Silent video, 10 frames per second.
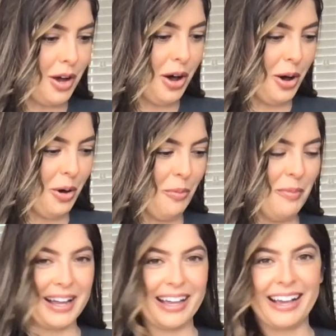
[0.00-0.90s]
Oh
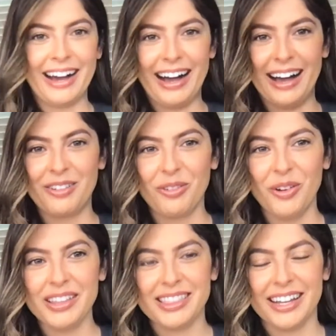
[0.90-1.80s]
my God,
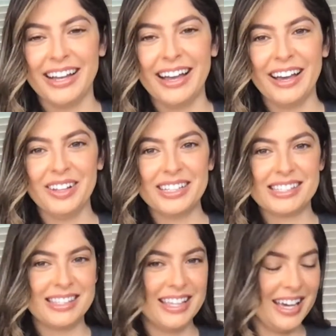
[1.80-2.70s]
what the hell
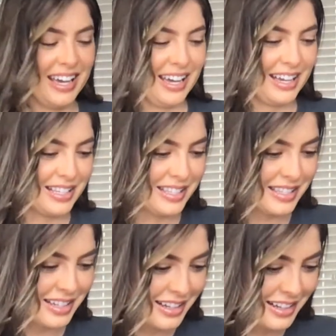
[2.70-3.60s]
is this?